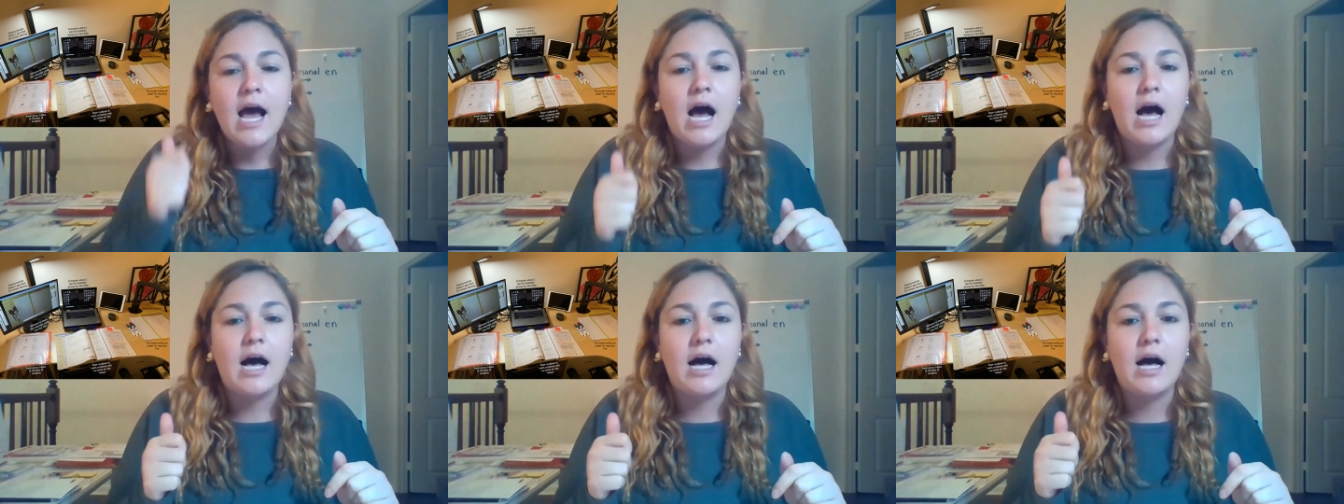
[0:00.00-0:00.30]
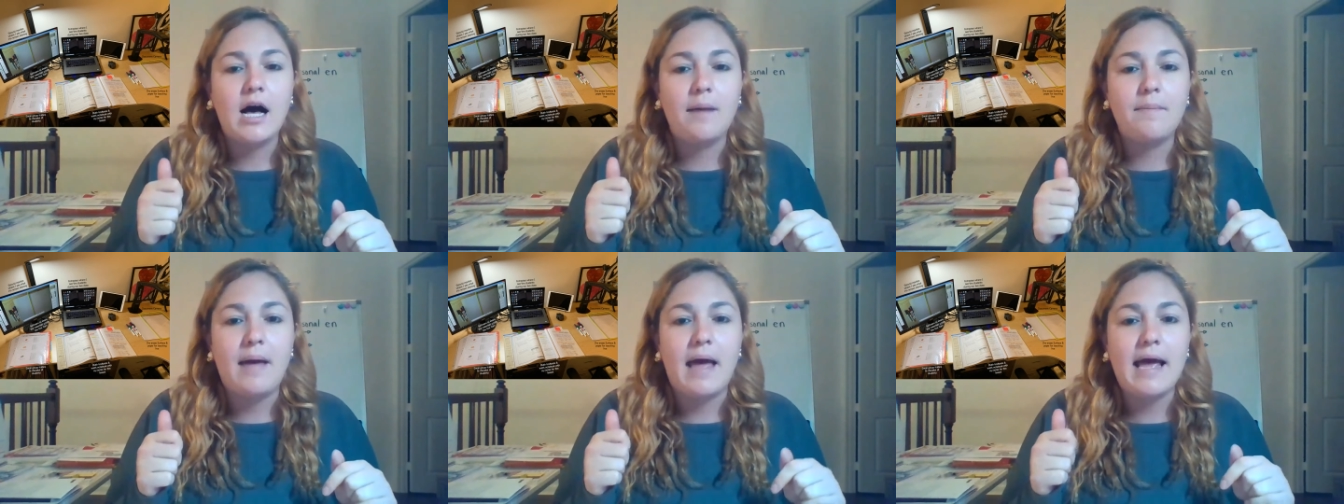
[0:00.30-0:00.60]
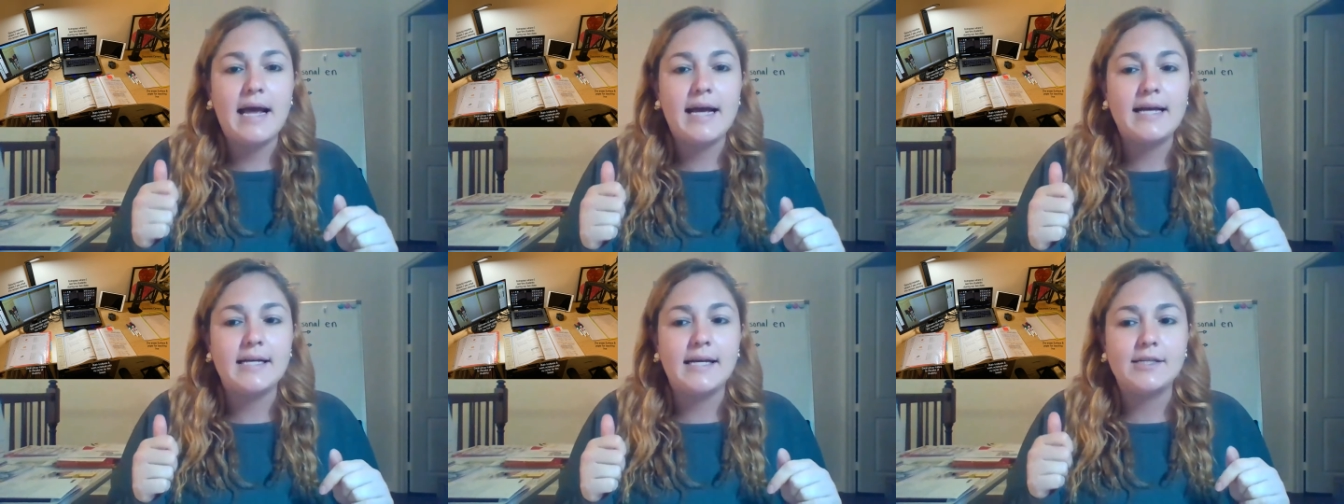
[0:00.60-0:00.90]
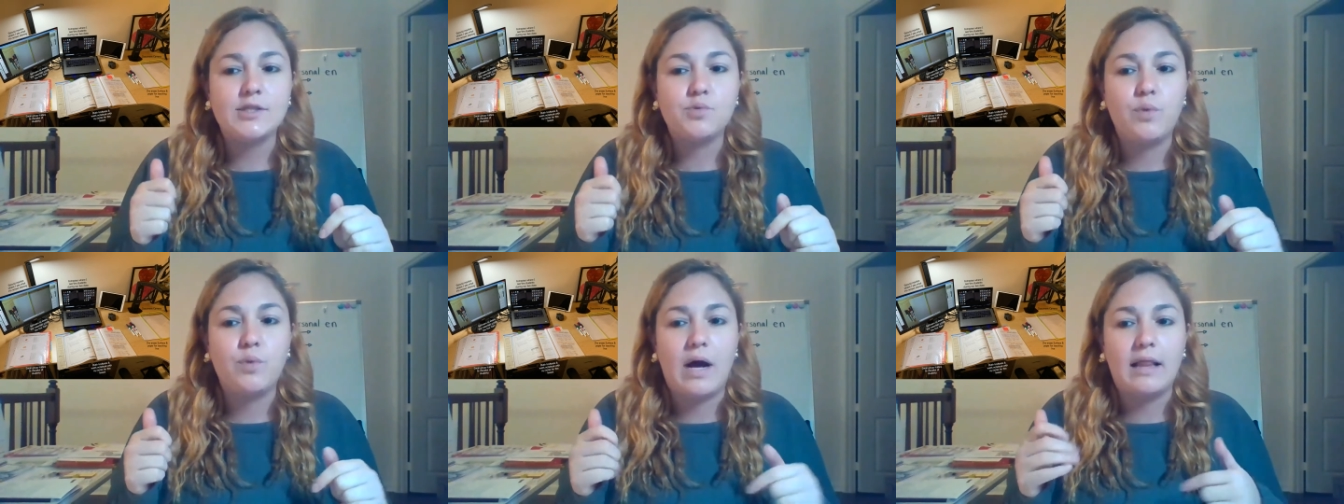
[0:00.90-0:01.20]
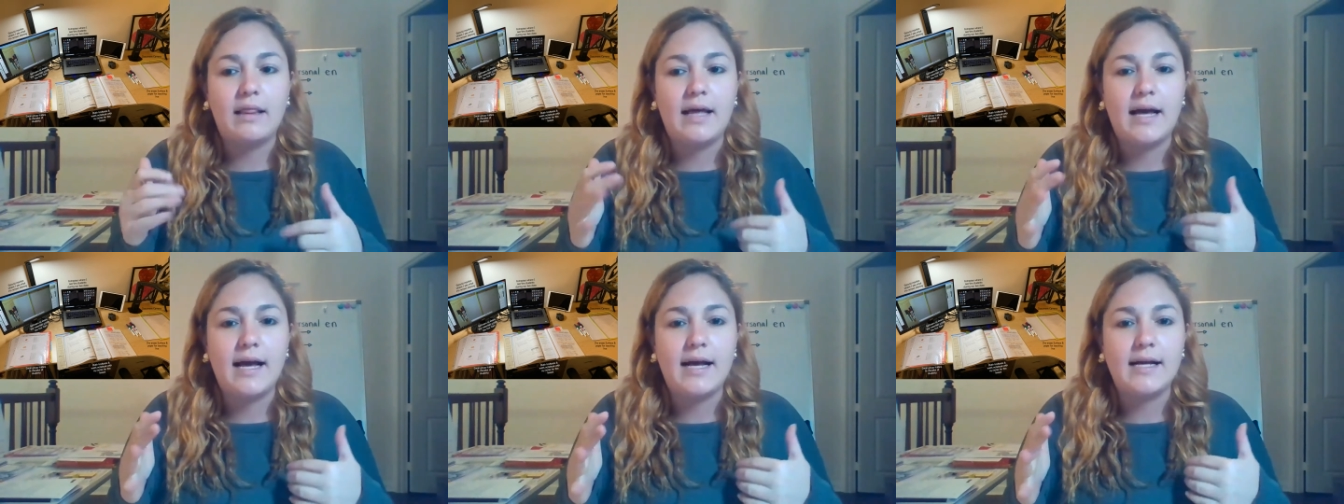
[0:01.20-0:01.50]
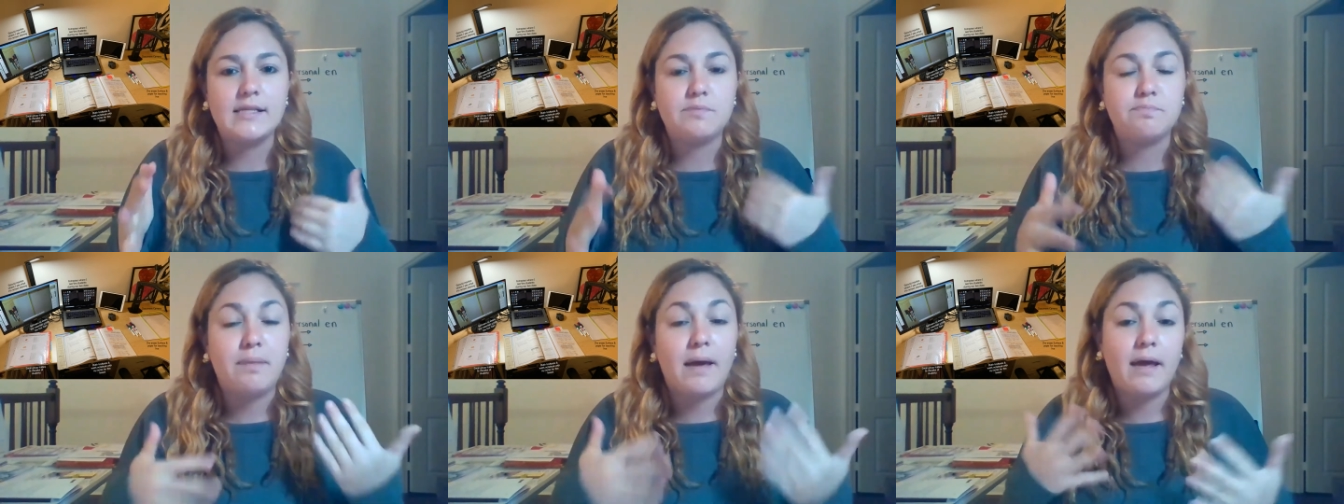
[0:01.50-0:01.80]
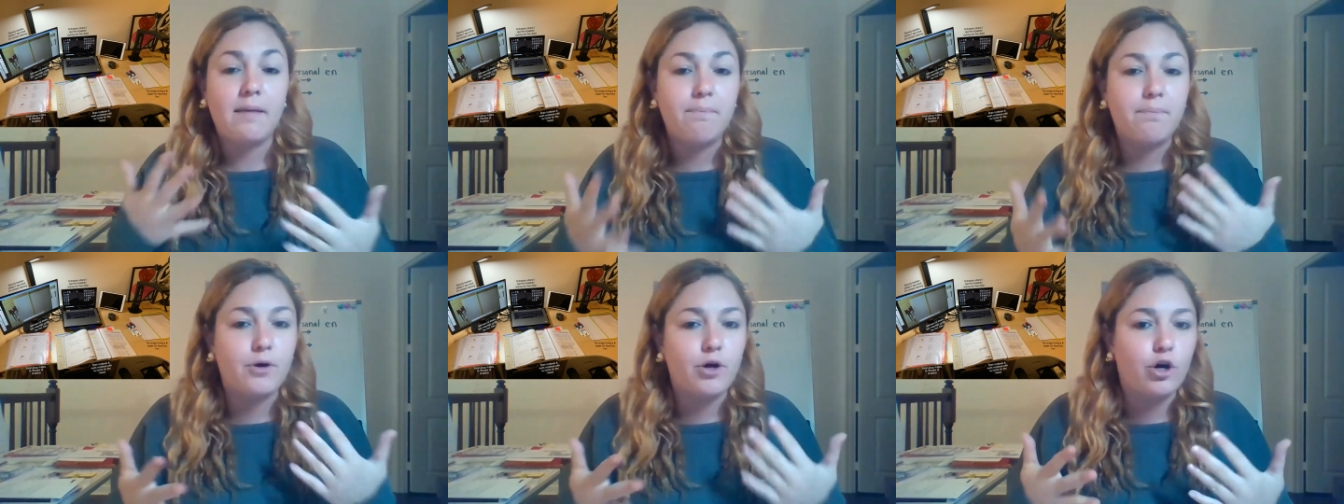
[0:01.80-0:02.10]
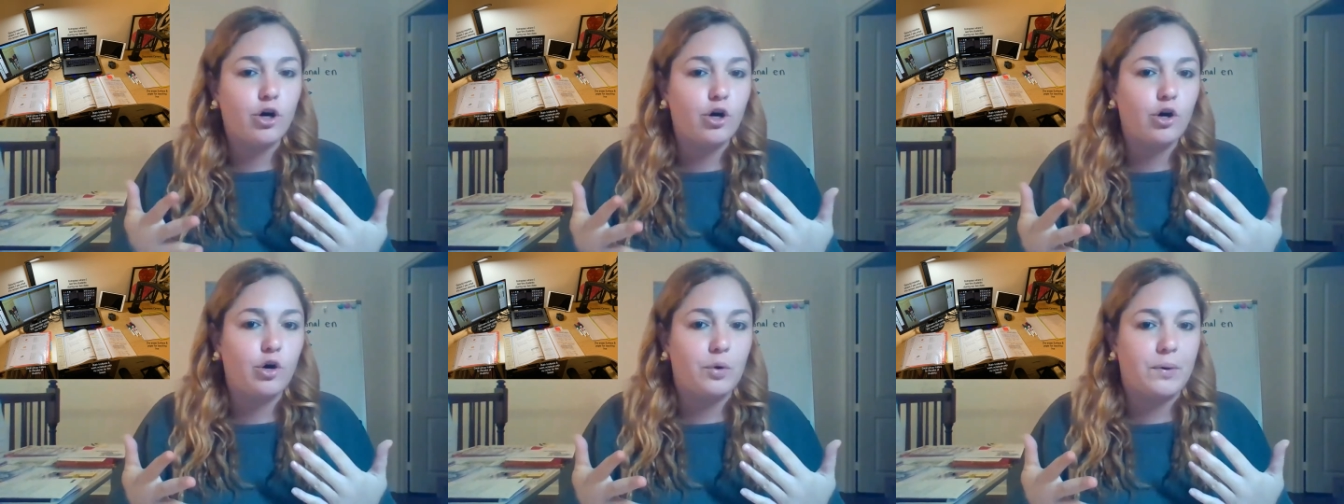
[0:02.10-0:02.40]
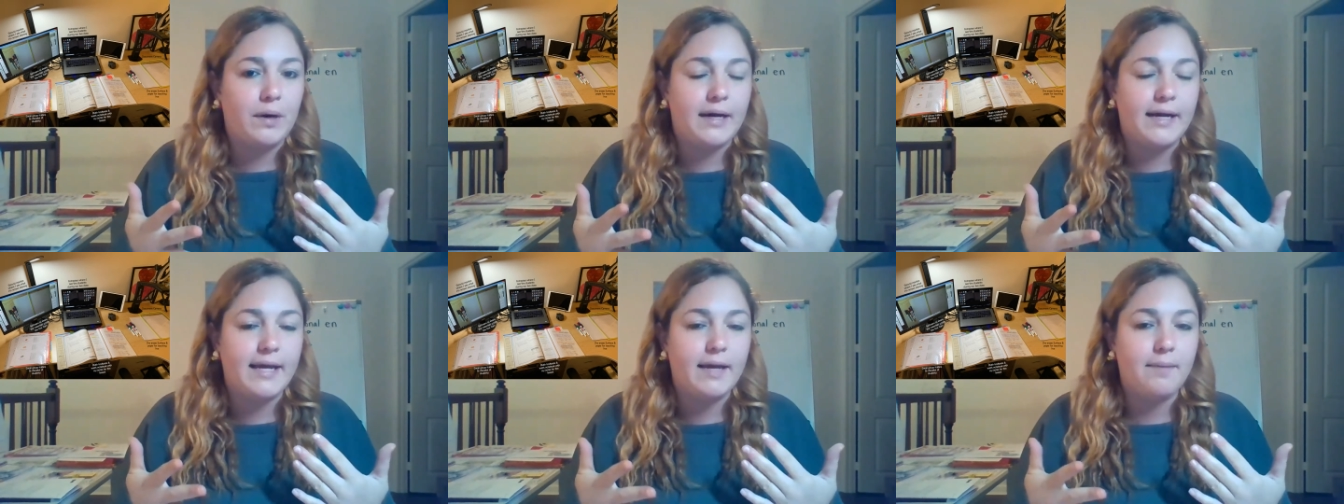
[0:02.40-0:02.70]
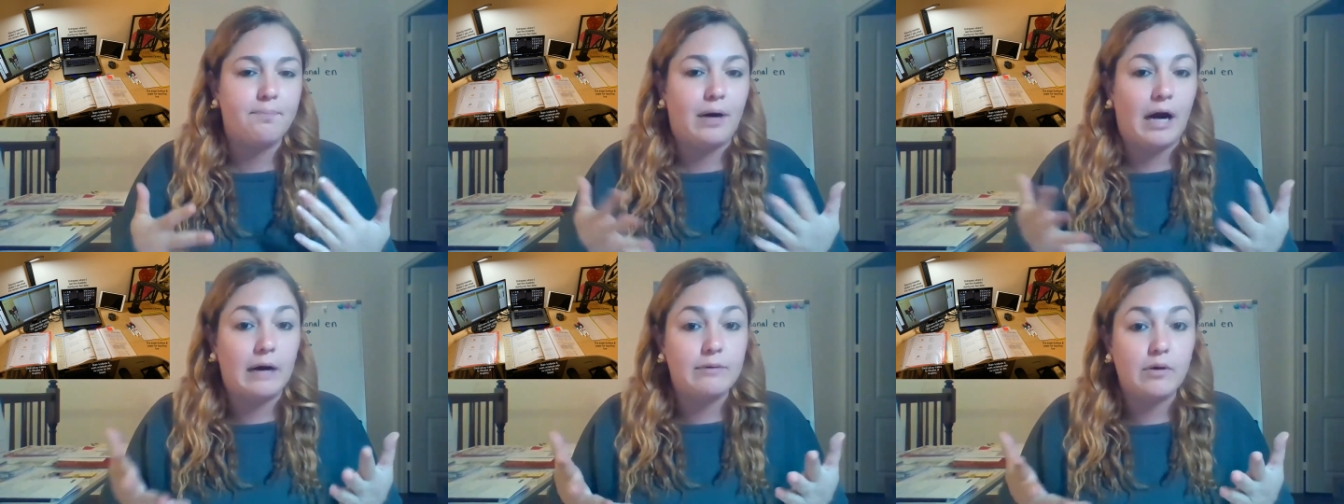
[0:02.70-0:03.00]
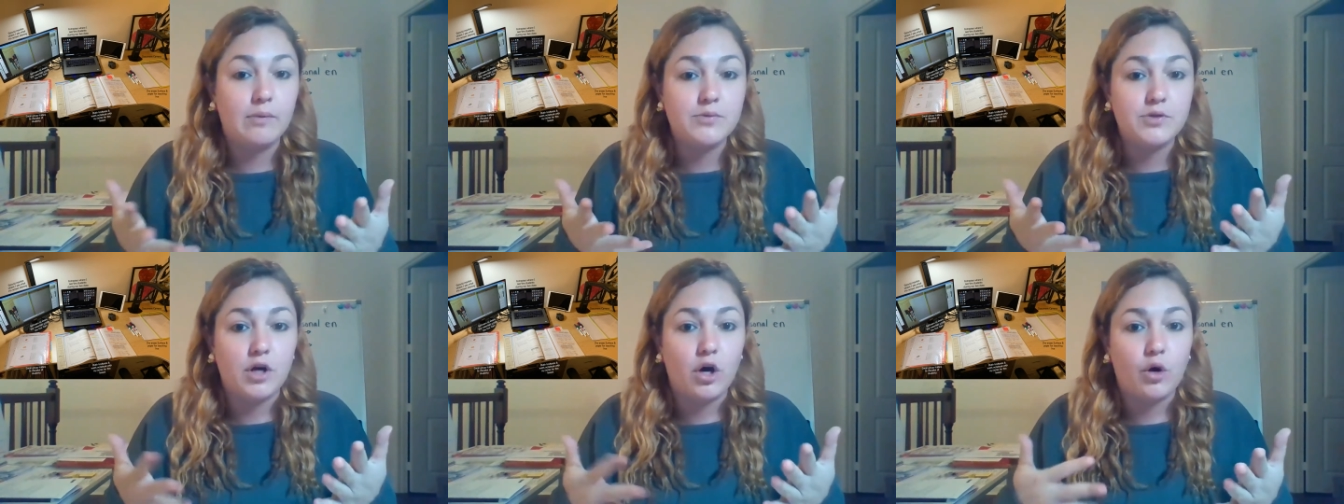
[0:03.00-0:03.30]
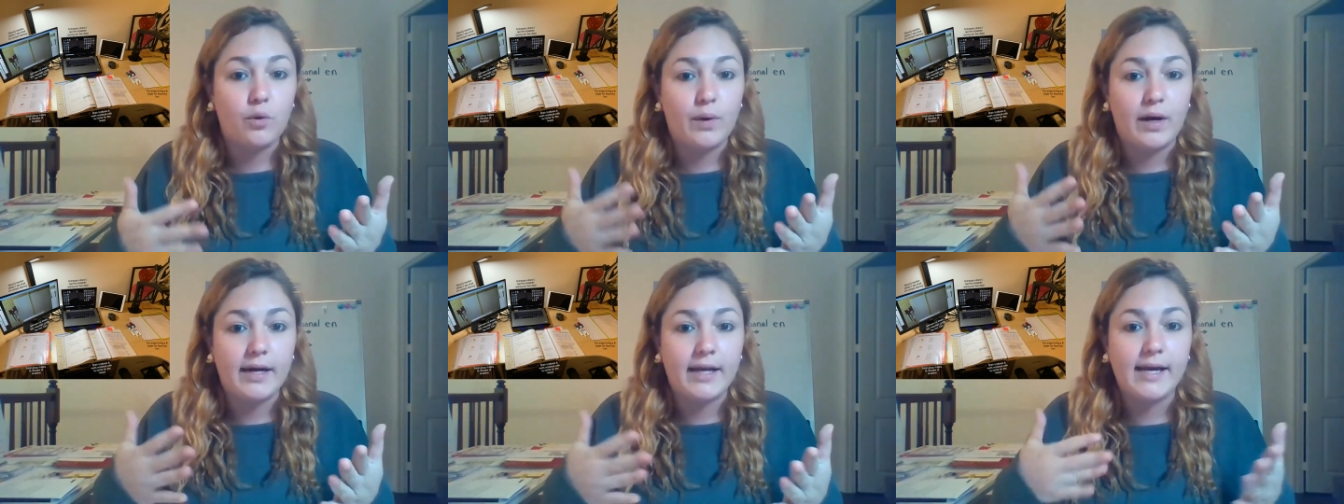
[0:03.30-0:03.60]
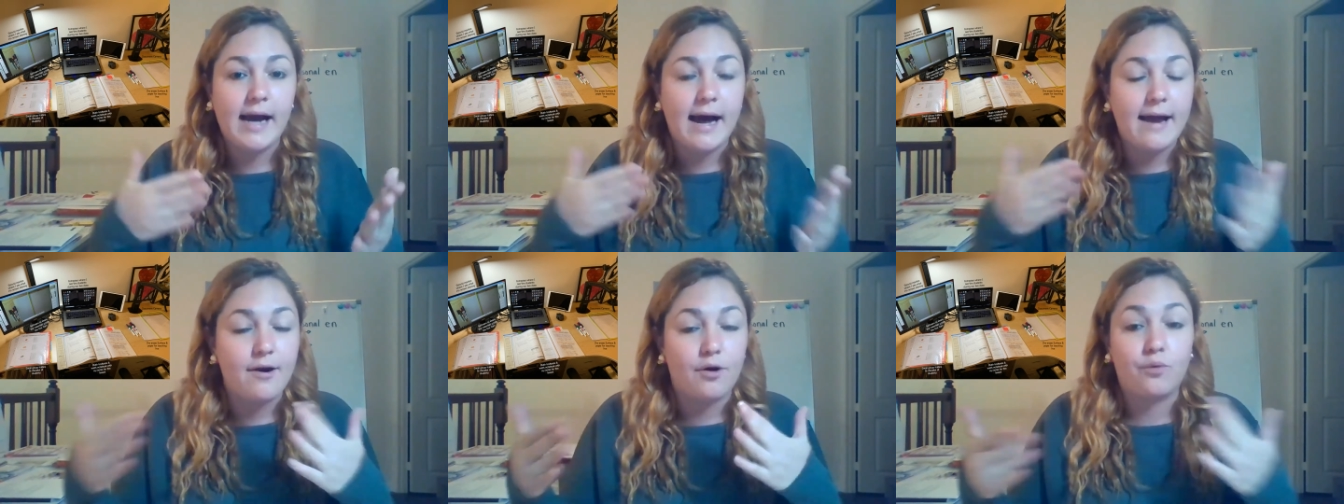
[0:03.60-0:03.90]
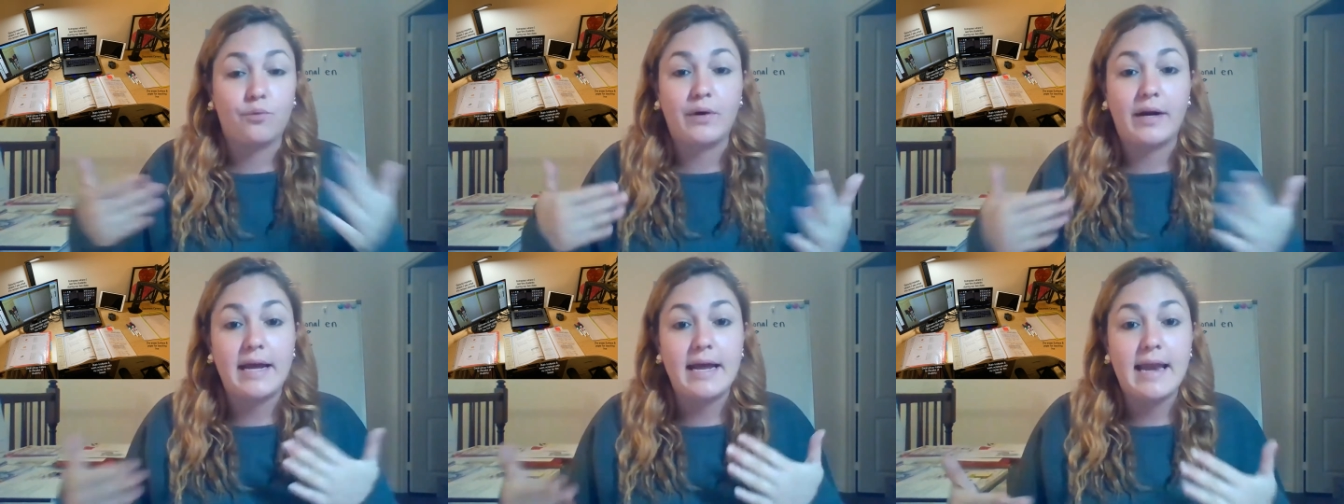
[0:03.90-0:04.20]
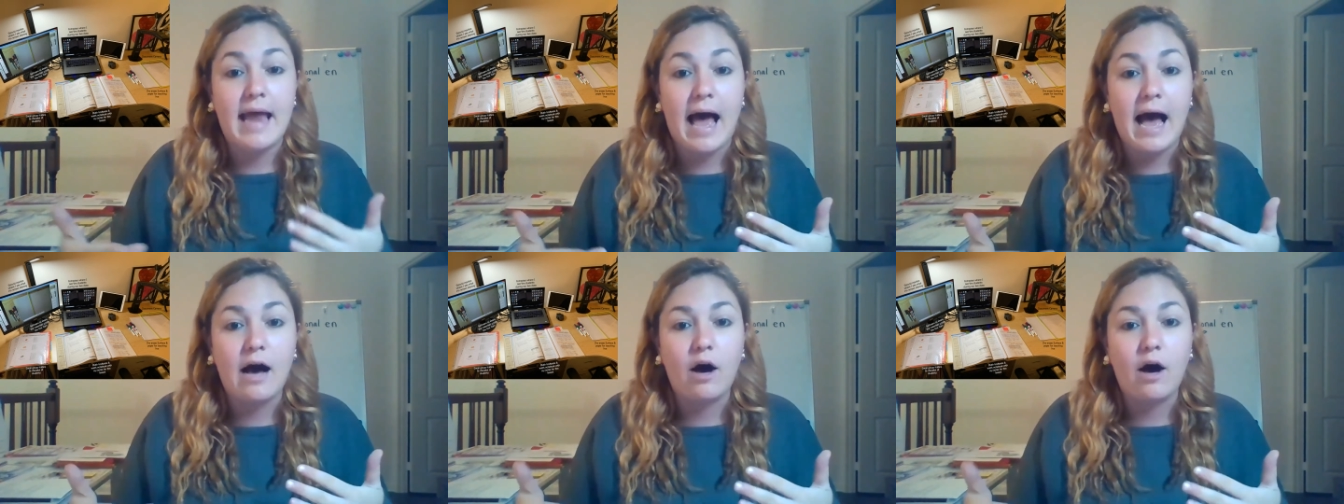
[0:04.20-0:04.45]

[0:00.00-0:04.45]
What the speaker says: and as well as paper or any problems already kind of written